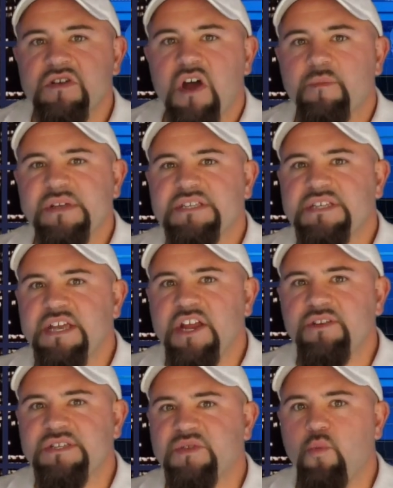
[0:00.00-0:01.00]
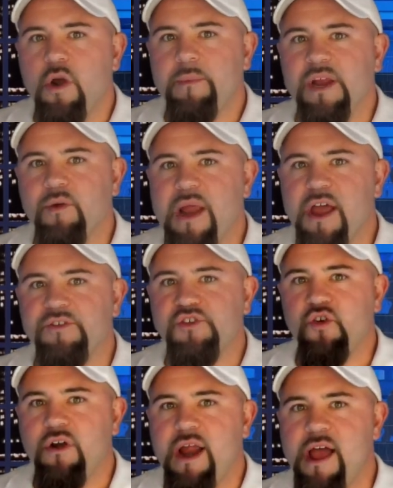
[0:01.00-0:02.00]
Are mosquitoes swarming around
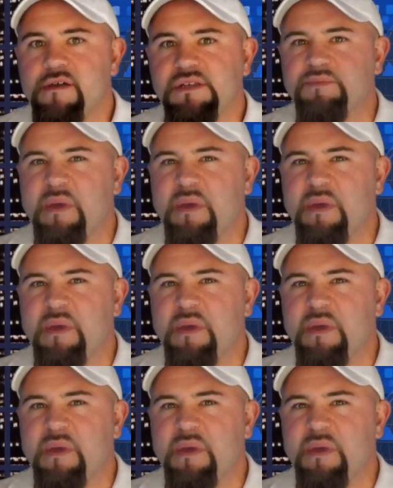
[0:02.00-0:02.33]
your house,